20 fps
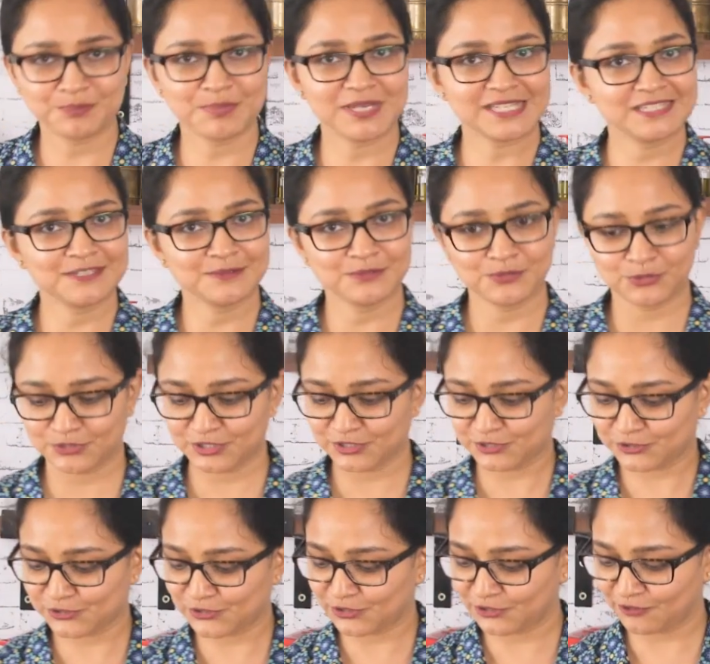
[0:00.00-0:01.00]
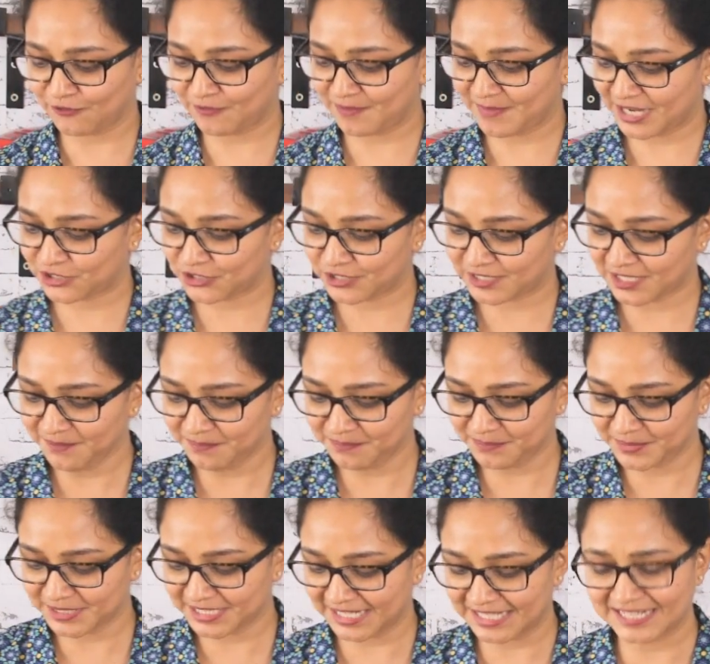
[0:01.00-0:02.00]
pestle and mortar to sort of mash it up,
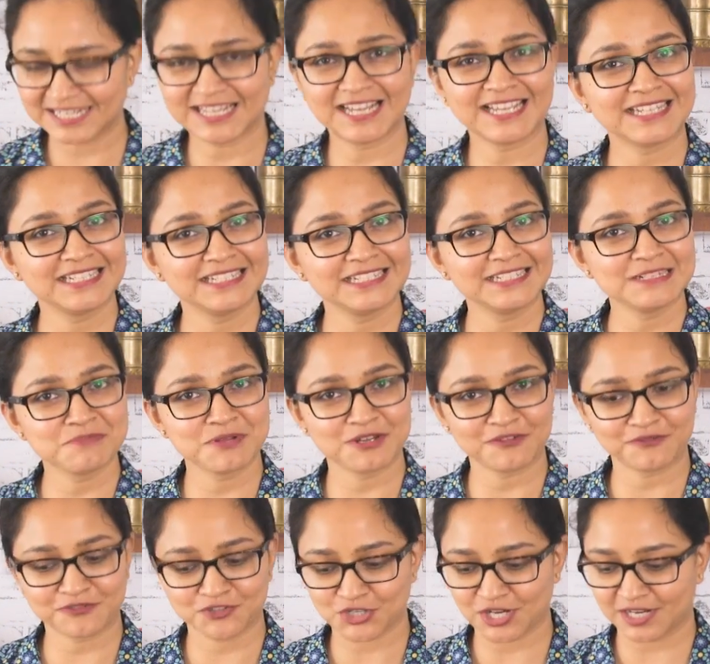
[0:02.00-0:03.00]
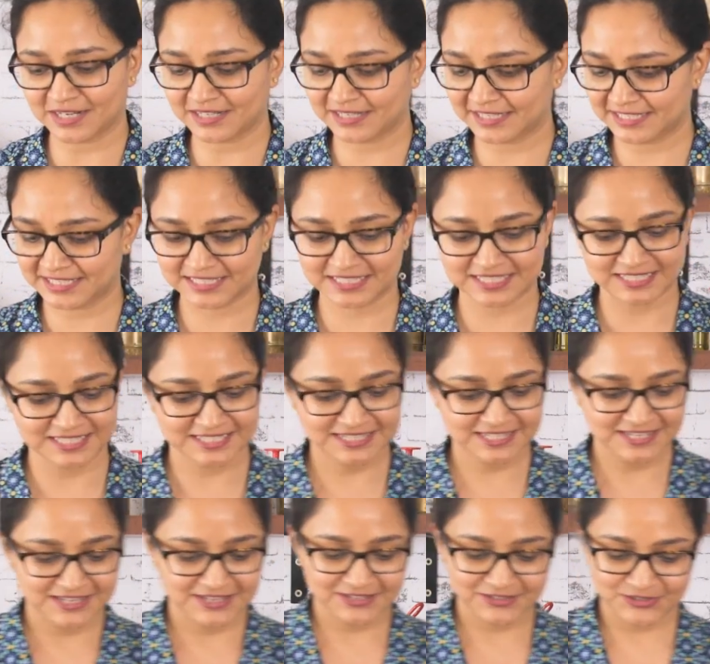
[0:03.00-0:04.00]
but I like a little bit of chunk in it.
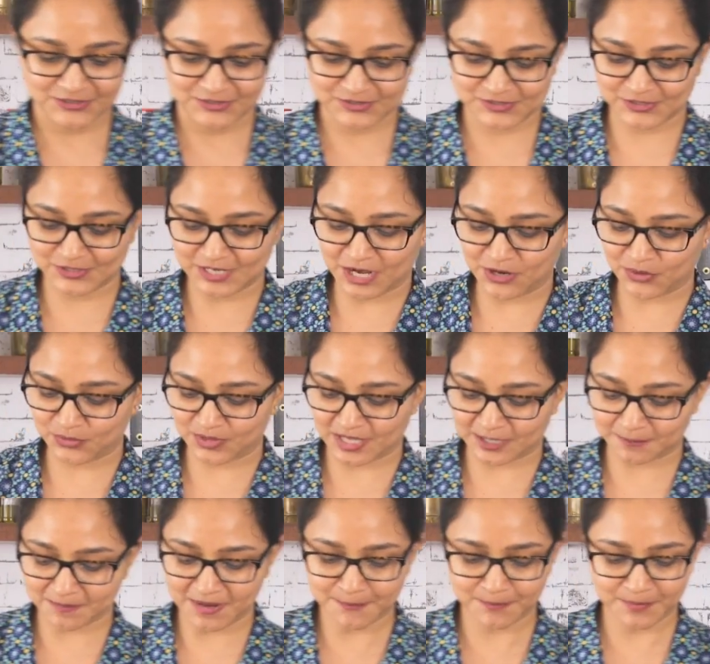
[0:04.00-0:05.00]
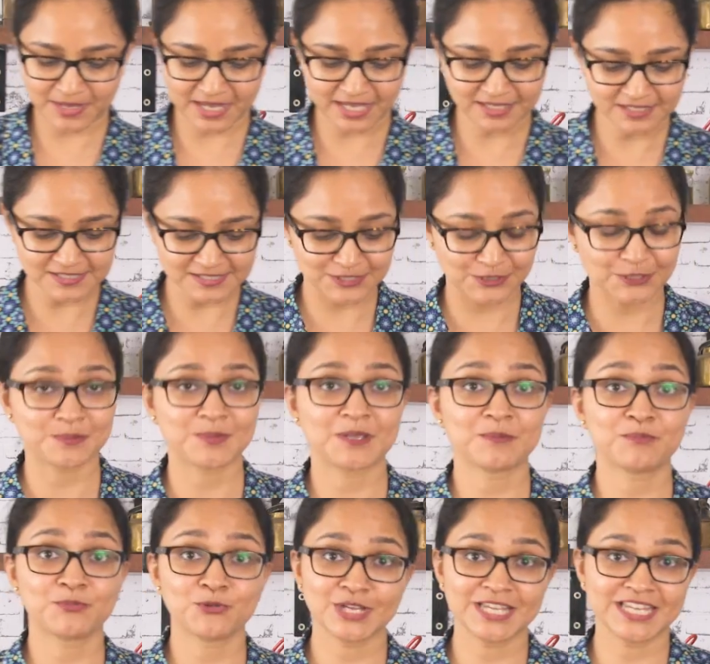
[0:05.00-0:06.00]
So now that my pan is going to
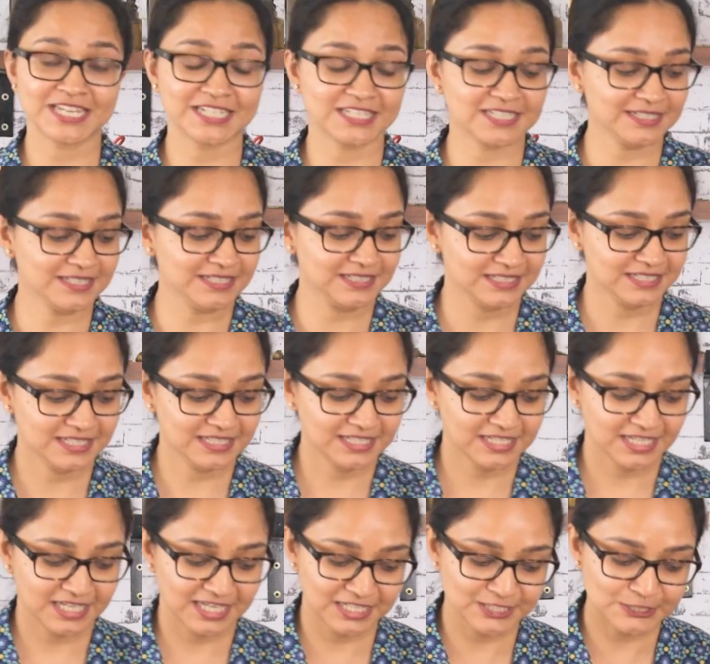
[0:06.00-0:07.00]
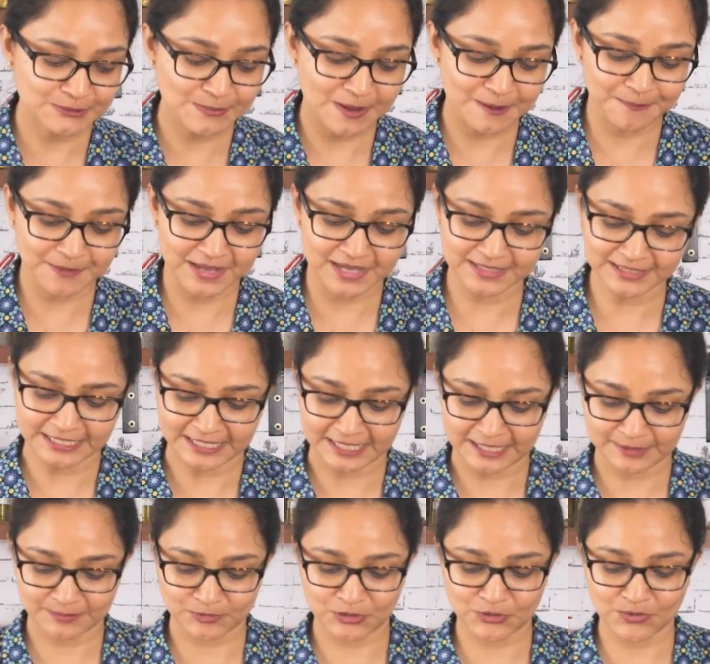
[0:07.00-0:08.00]
be preheated, into my pan,
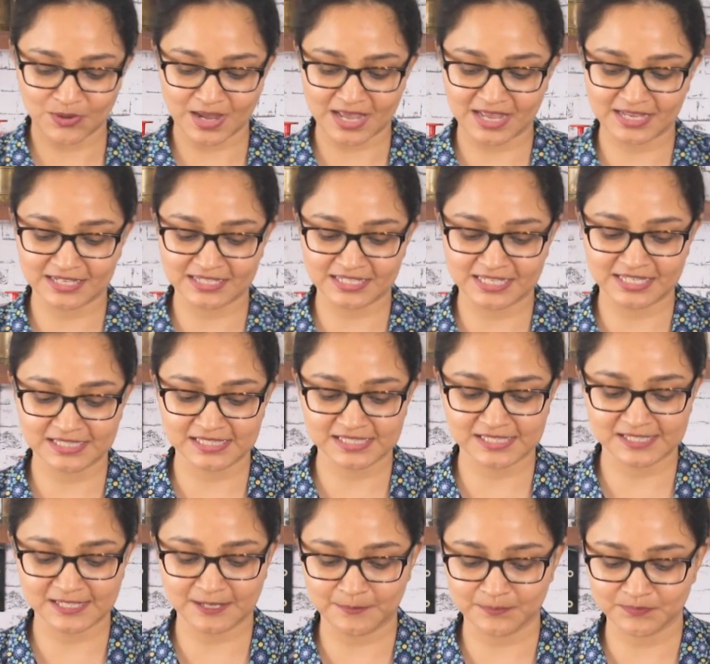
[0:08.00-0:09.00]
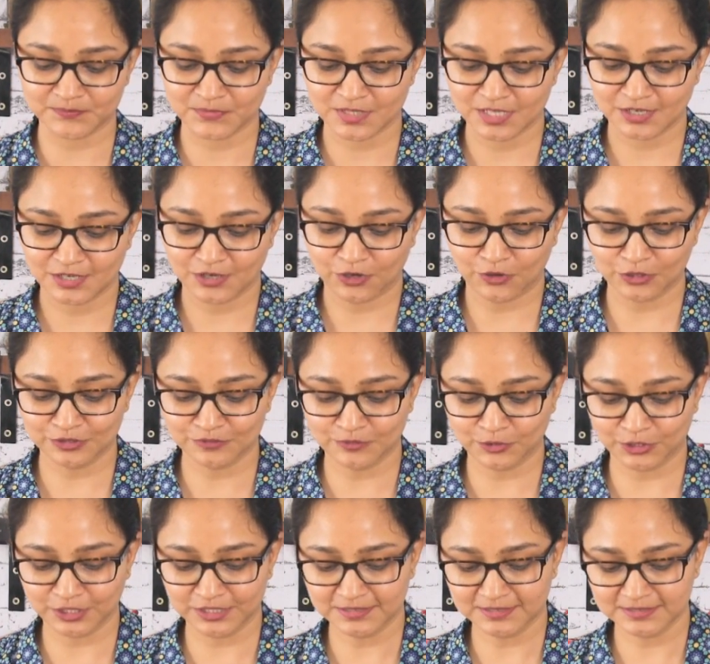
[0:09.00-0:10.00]
I'm going to add in some
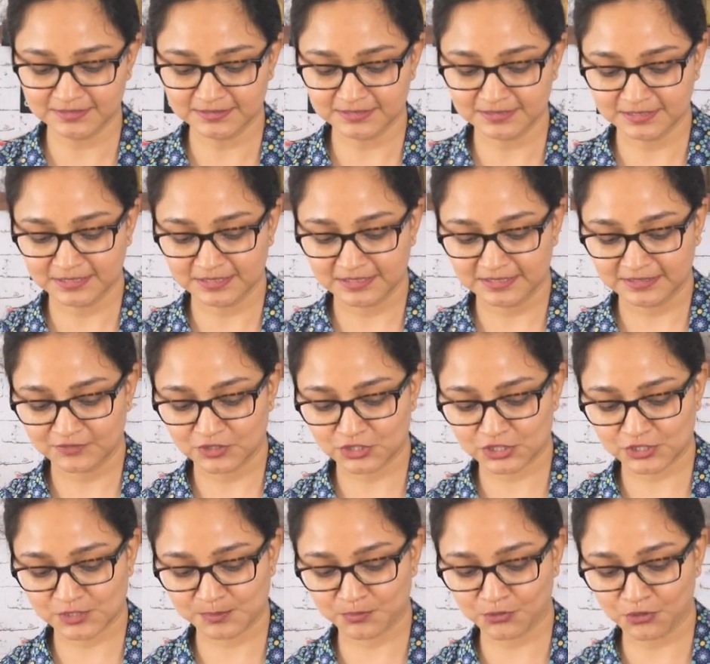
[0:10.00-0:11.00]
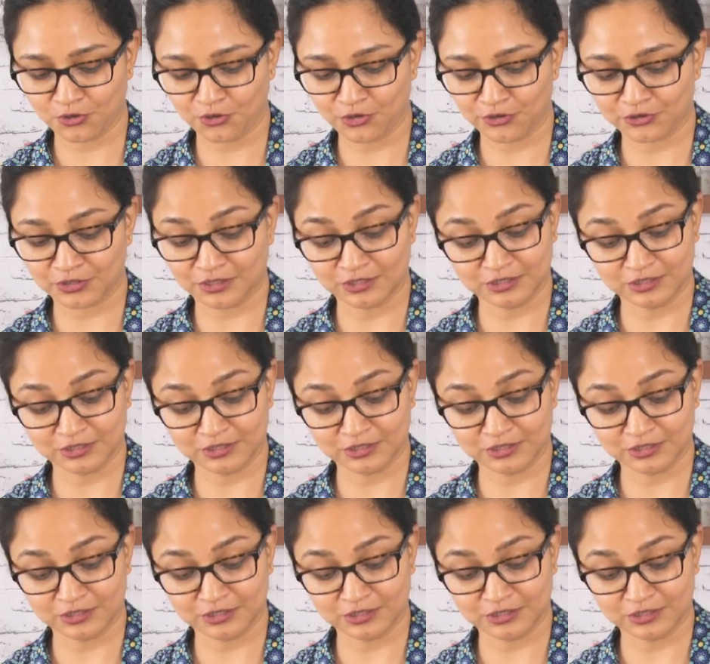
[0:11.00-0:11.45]
olive oil, which is pure